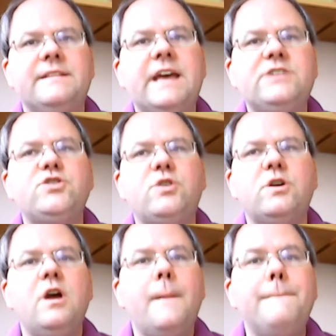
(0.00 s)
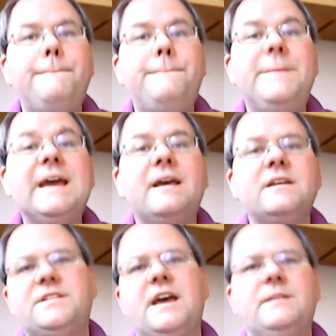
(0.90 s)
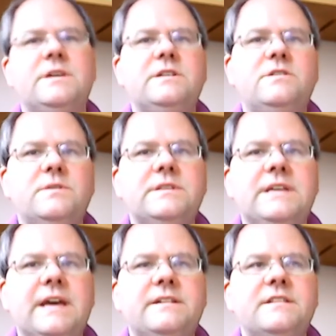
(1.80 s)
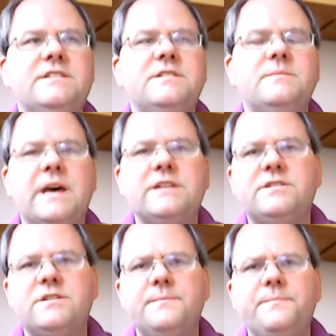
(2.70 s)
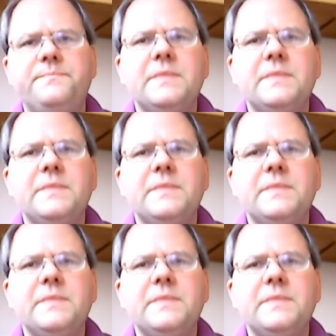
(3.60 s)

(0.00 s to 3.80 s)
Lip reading: And that's your big assignment due at the end of the semester.